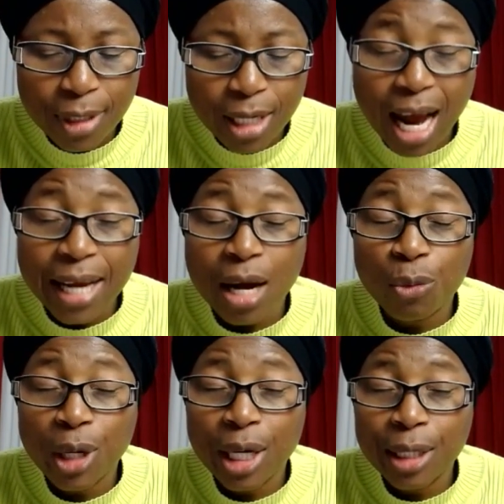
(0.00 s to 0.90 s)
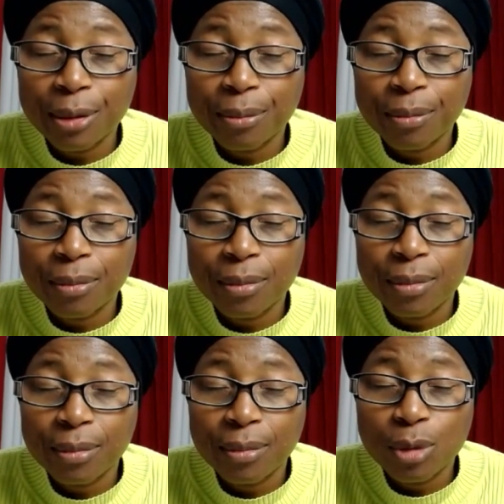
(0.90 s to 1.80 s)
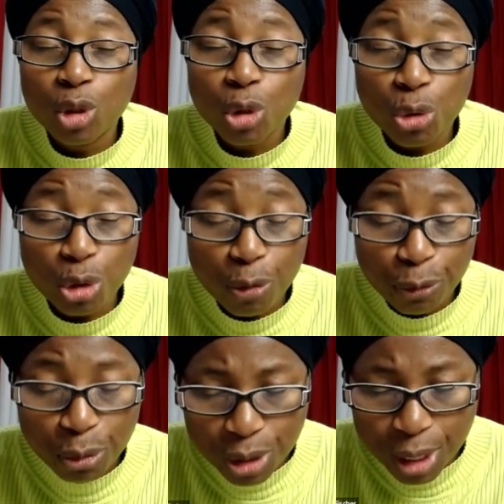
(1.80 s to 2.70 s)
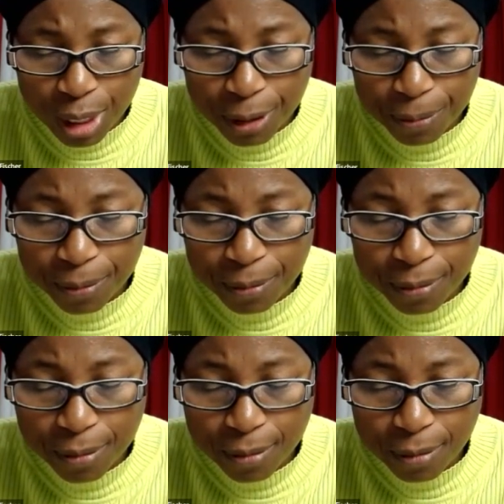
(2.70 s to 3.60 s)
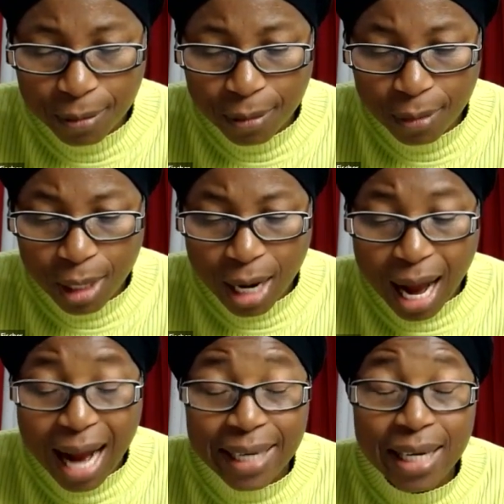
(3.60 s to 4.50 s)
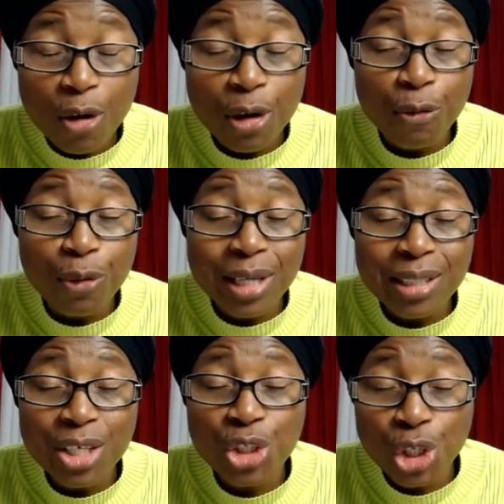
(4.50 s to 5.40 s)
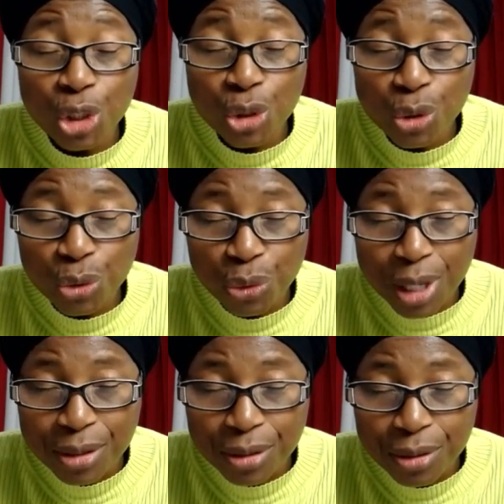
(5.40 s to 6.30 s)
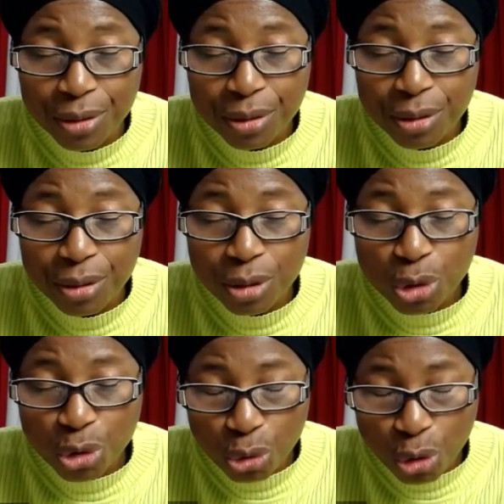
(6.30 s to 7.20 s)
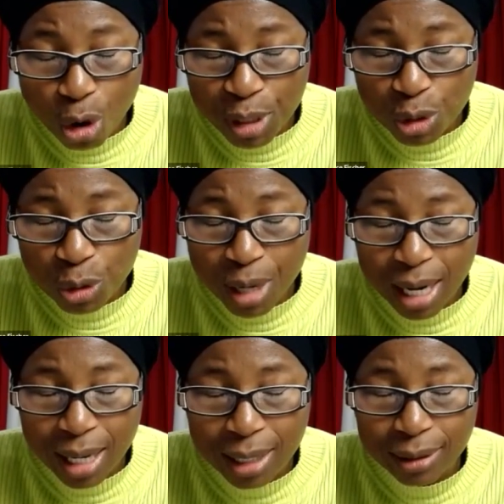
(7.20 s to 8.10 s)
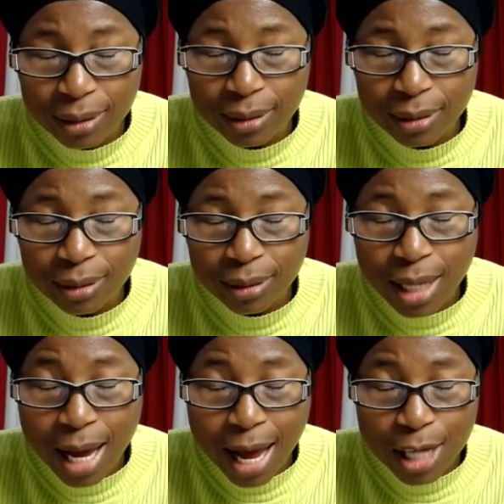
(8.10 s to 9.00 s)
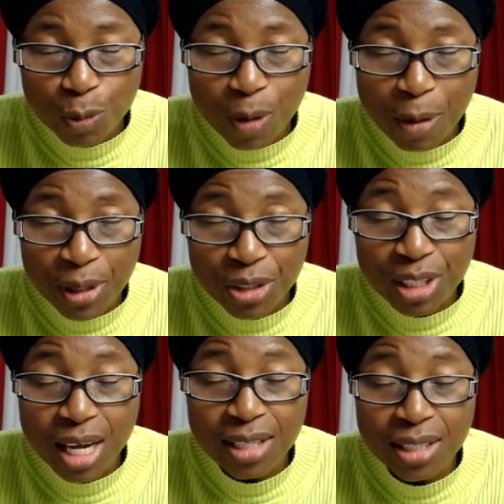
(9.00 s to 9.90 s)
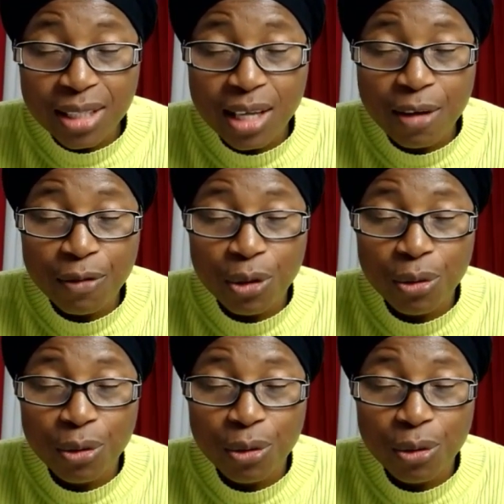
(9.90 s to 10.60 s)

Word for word: I am willing to turn from sin. I now invited Jesus Christ to come into my heart as my personal Savior.